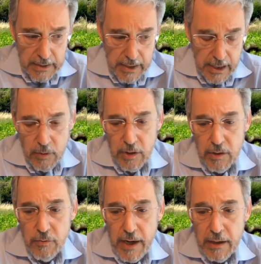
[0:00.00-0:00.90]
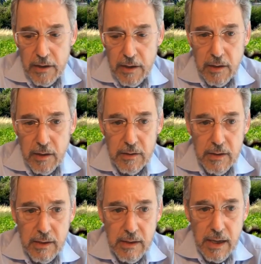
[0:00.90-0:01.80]
And really, frankly,
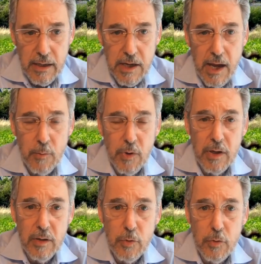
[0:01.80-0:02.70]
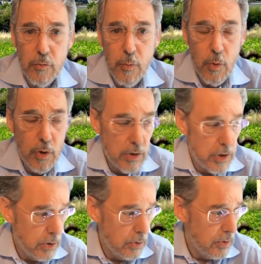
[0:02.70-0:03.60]
at a time when it moved more
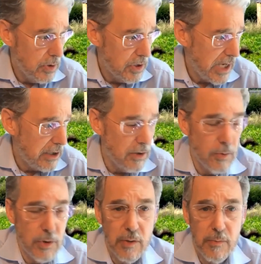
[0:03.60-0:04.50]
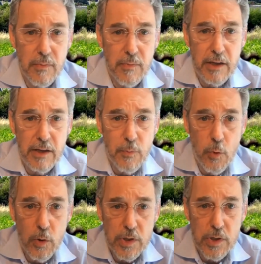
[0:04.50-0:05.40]
to the sector really makes
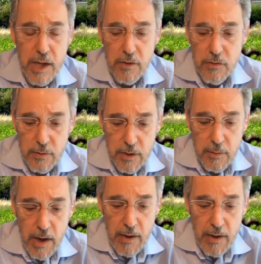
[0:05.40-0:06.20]
more sense, in my